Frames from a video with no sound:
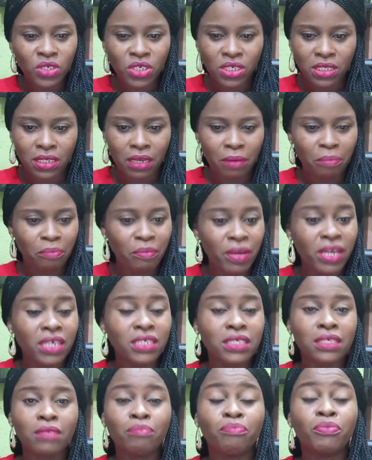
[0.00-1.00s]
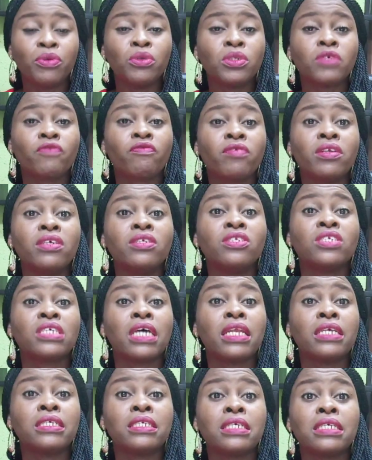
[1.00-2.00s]
She's an amazing, beautiful,
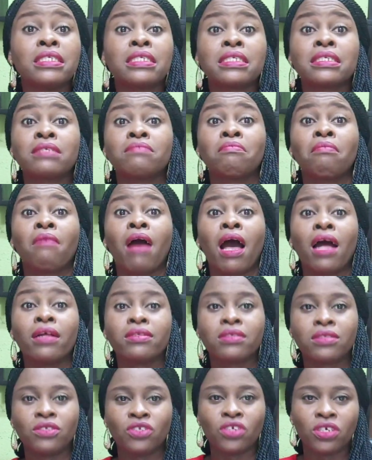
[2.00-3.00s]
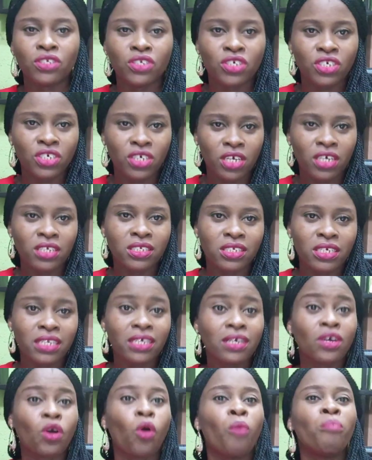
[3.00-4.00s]
intelligent, smart, dedicated,
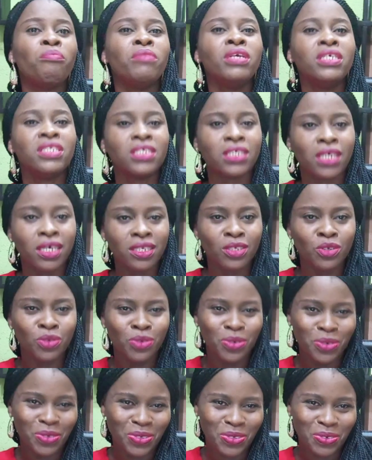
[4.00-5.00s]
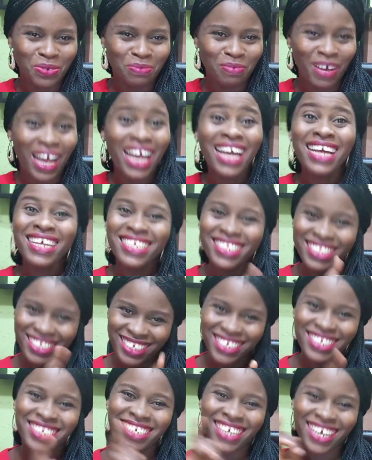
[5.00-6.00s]
and committed YouTuber,
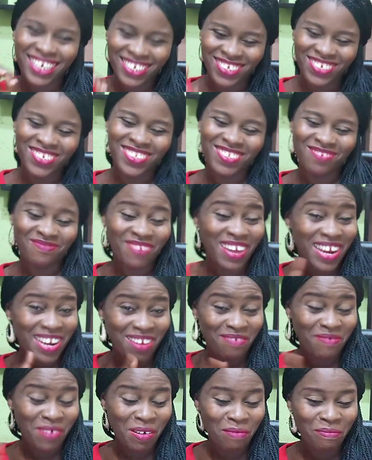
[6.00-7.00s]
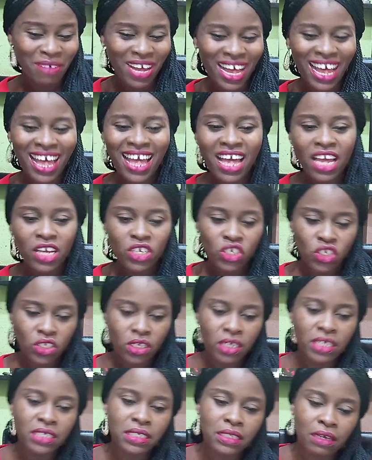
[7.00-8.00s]
teacher YouTuber. Remember, she's
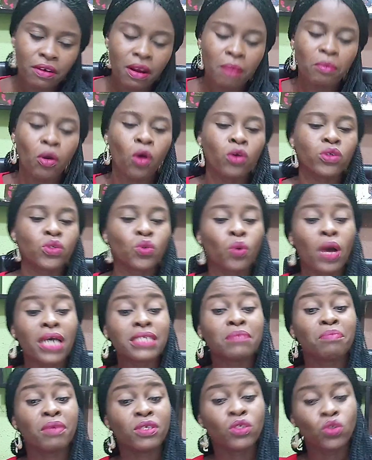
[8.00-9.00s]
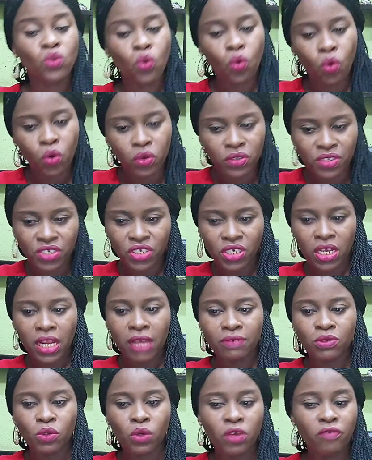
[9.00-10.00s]
on Instagram also as My So-Called Teacher
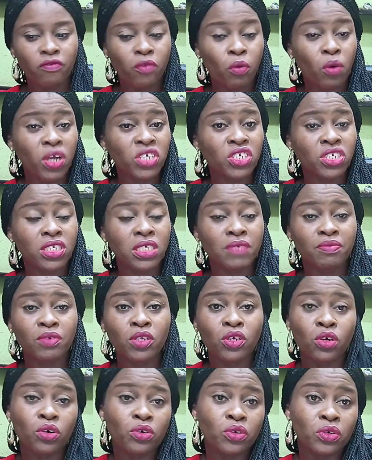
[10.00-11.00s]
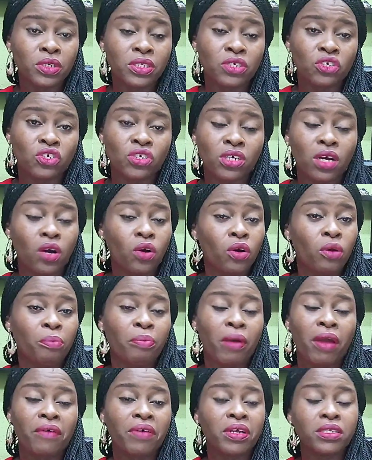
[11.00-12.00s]
Life. So if you're watching this video, you're a teacher or
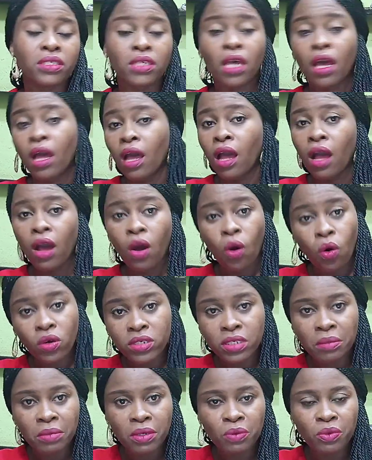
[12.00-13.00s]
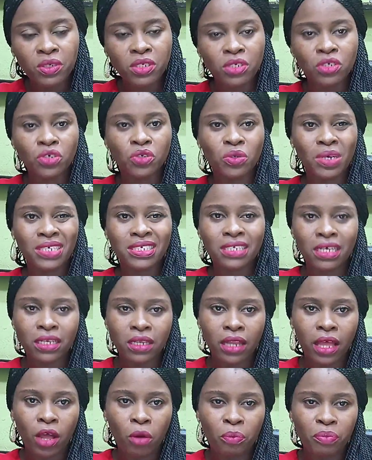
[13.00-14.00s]
parent or somebody who is interested
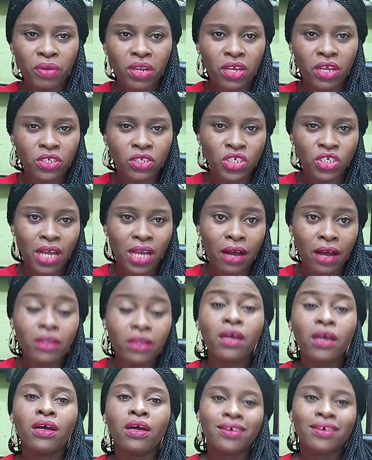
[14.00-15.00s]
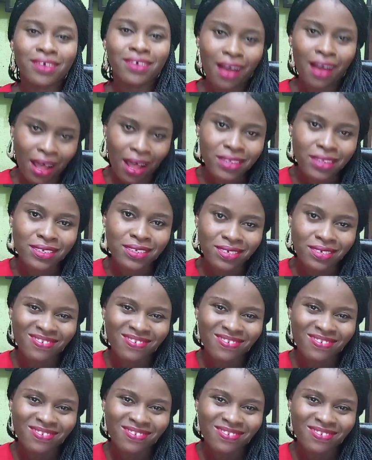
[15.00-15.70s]
in helping a child, Kat